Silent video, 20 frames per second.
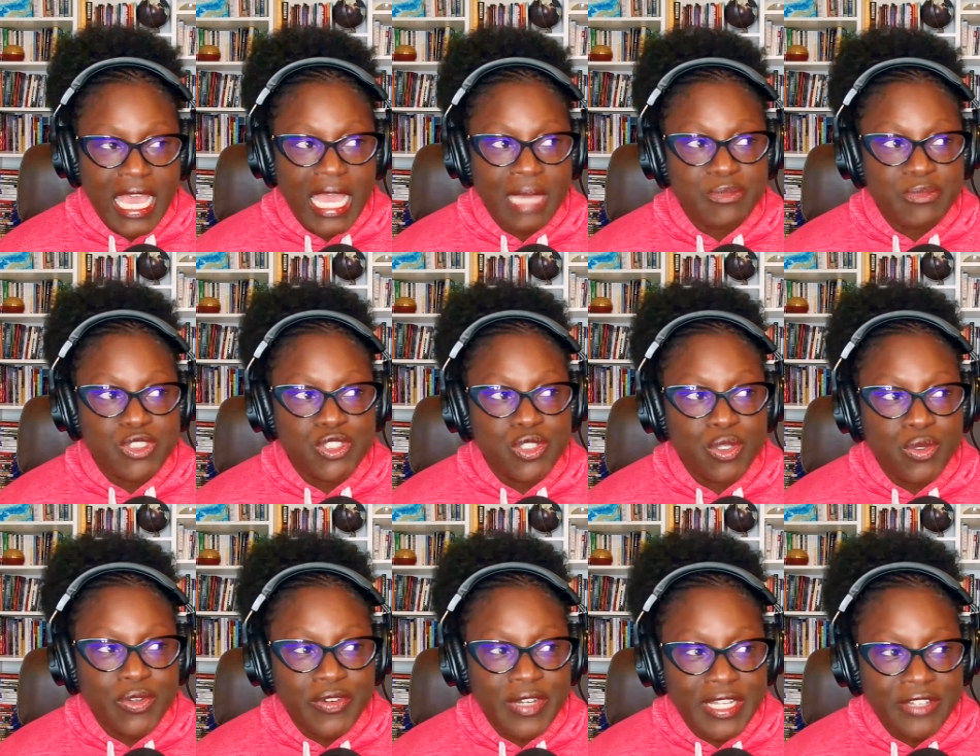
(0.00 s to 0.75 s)
I'm so
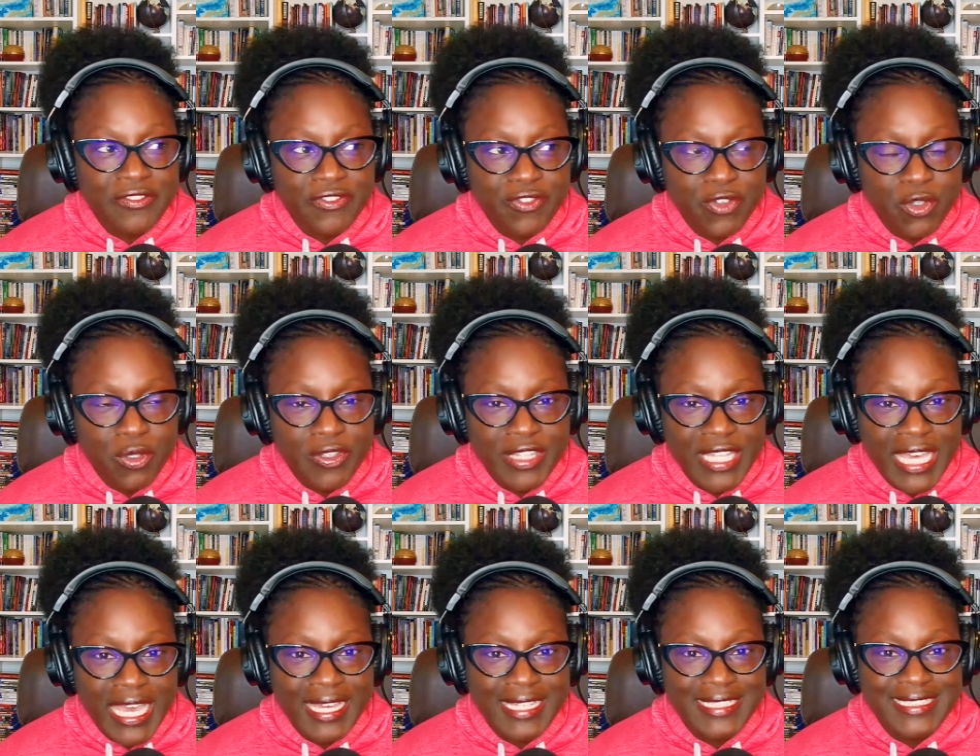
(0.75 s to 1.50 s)
grateful
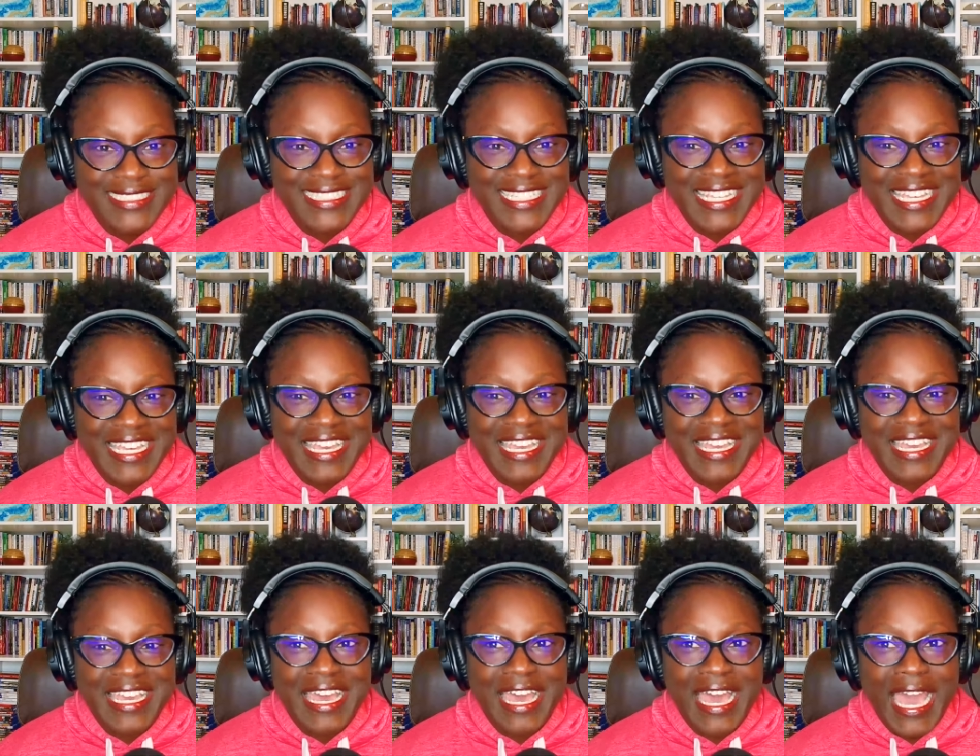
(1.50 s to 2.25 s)
that
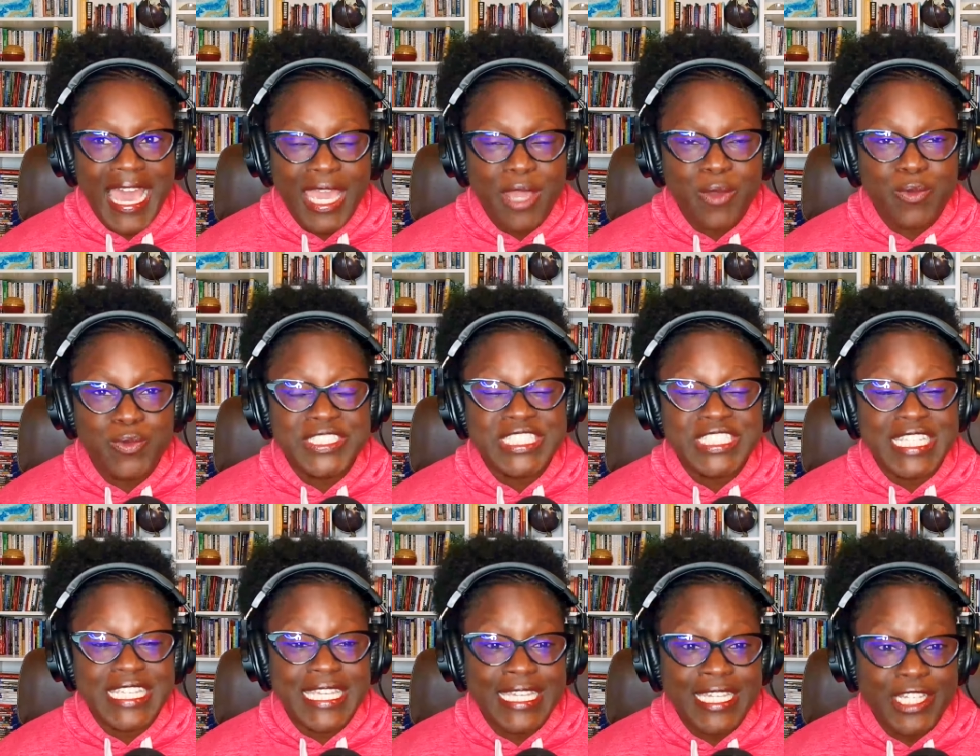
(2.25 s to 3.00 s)
I was
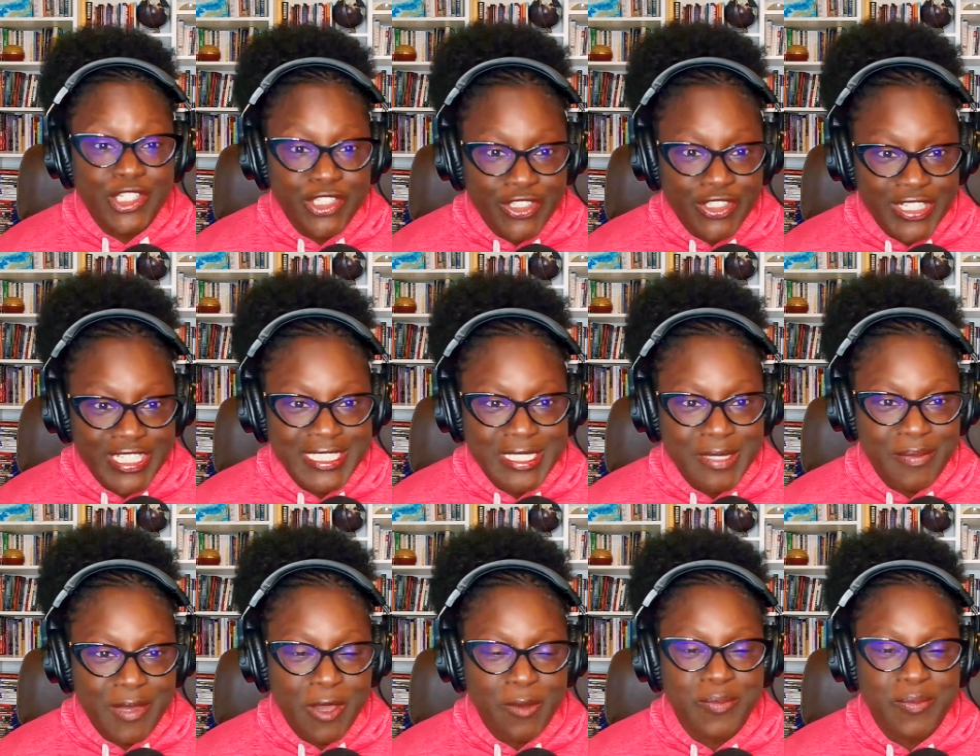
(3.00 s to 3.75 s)
ignorant
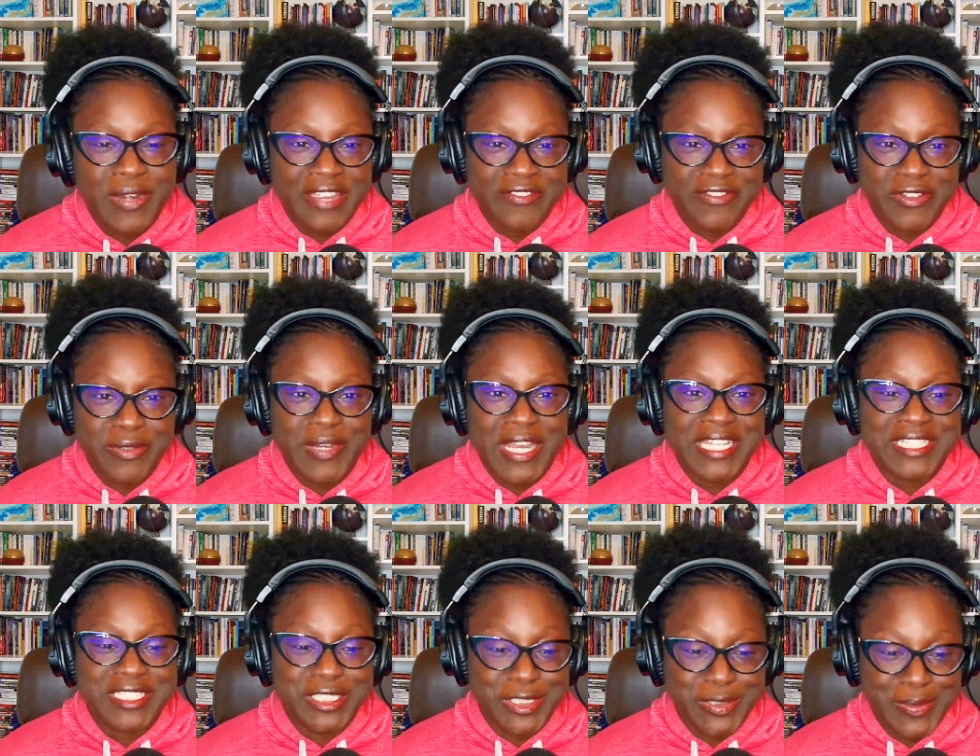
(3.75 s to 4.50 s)
about private
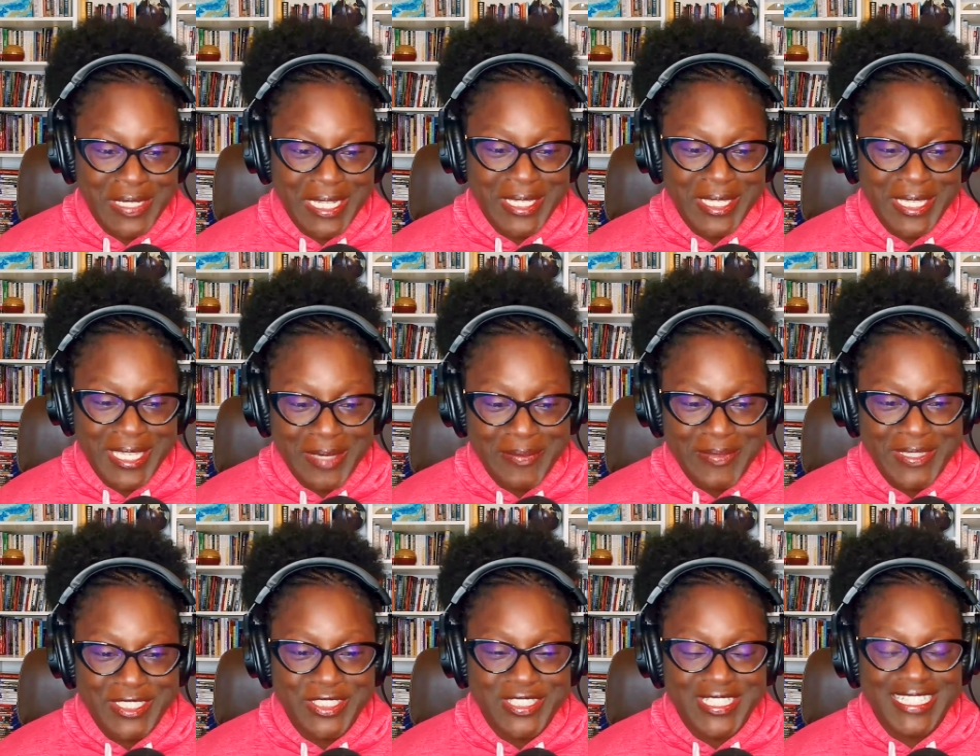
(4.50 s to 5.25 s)
practice when I came
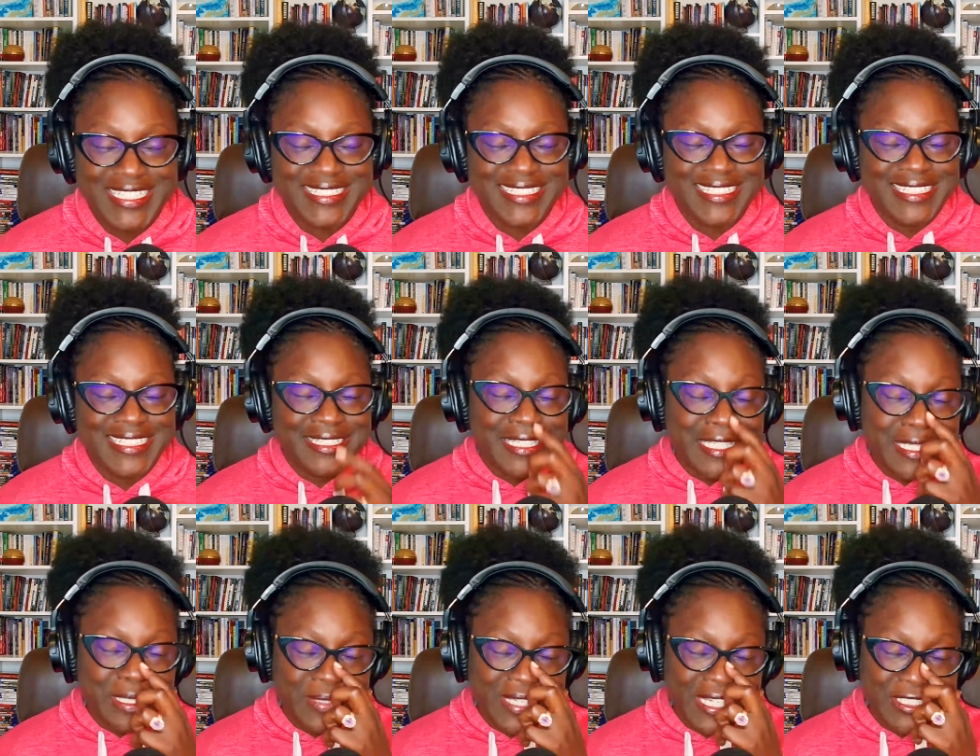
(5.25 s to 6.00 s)
into
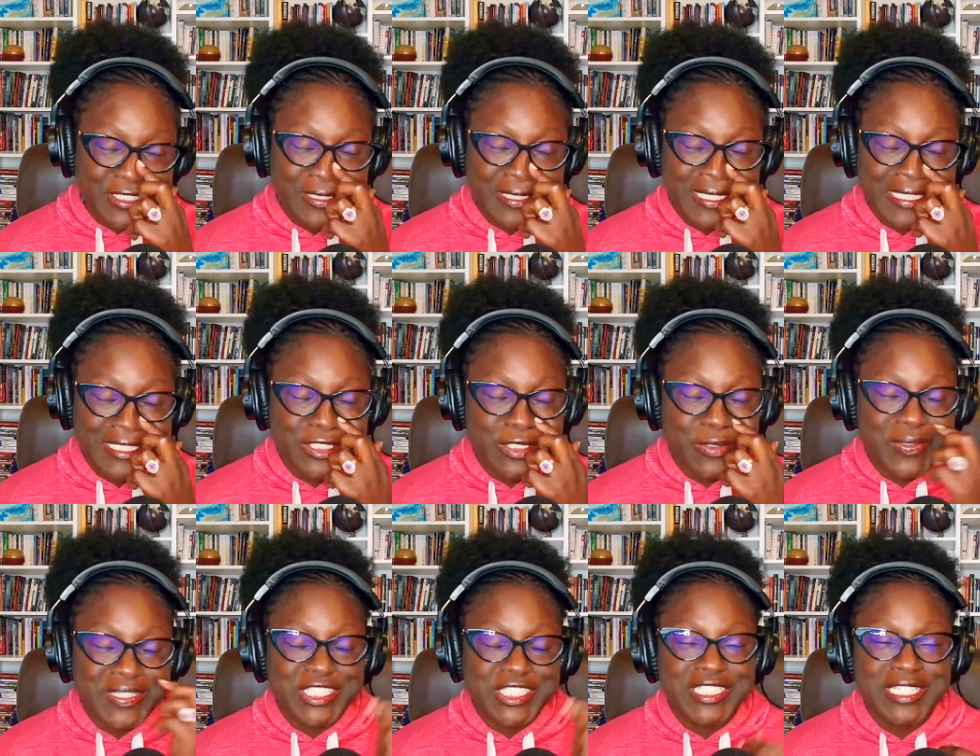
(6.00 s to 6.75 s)
EBS. Okay. So
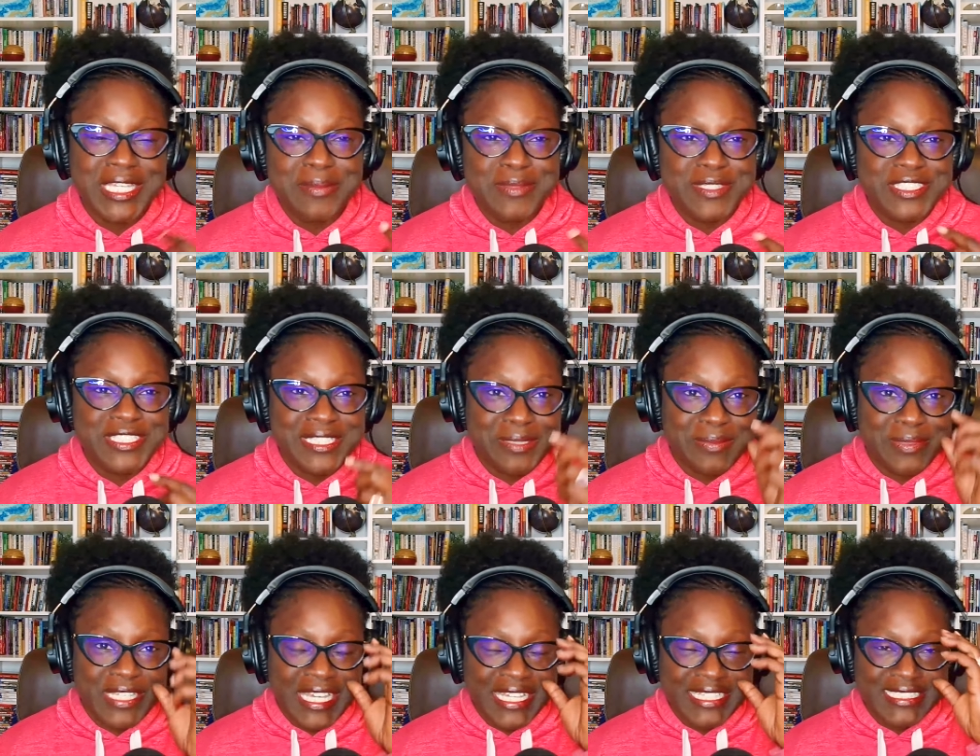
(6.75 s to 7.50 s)
when she came into
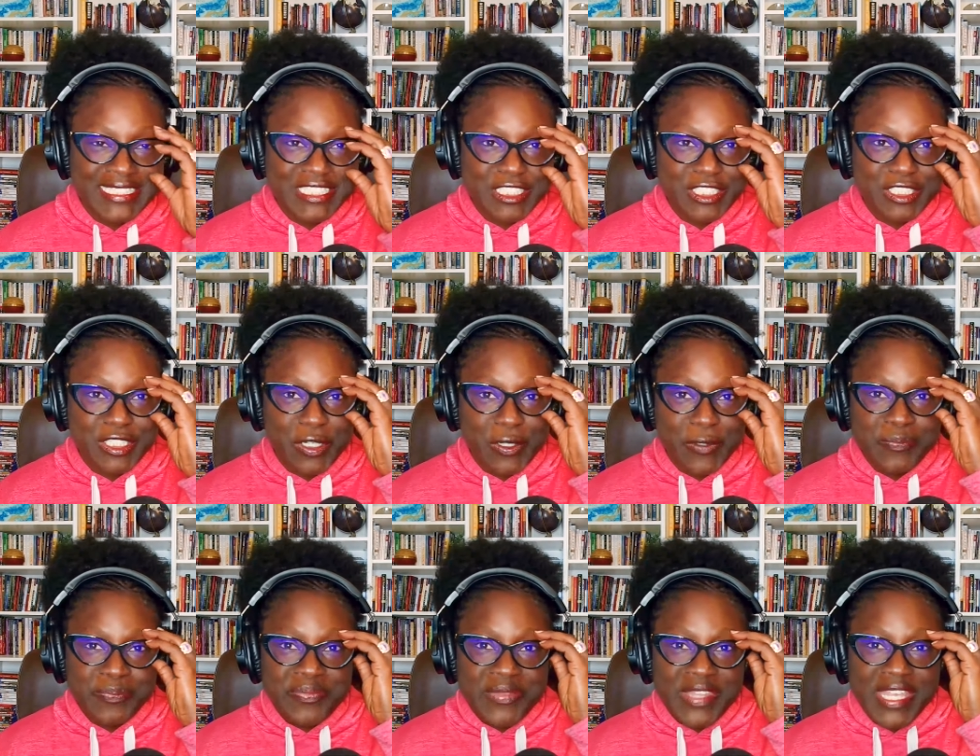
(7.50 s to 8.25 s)
EBS,
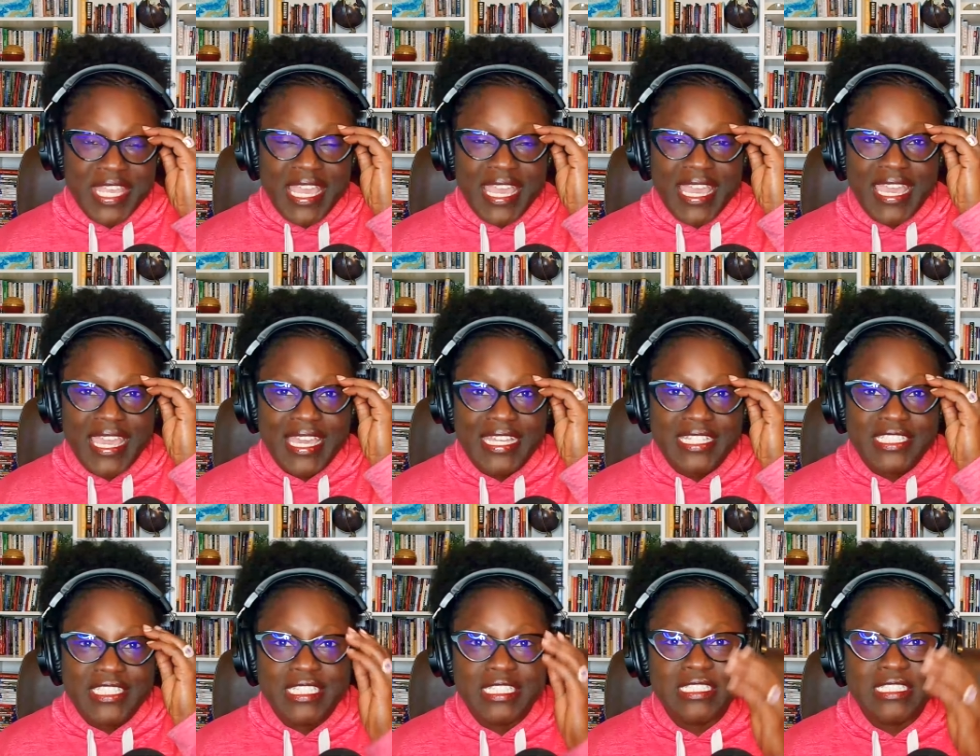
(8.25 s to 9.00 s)
and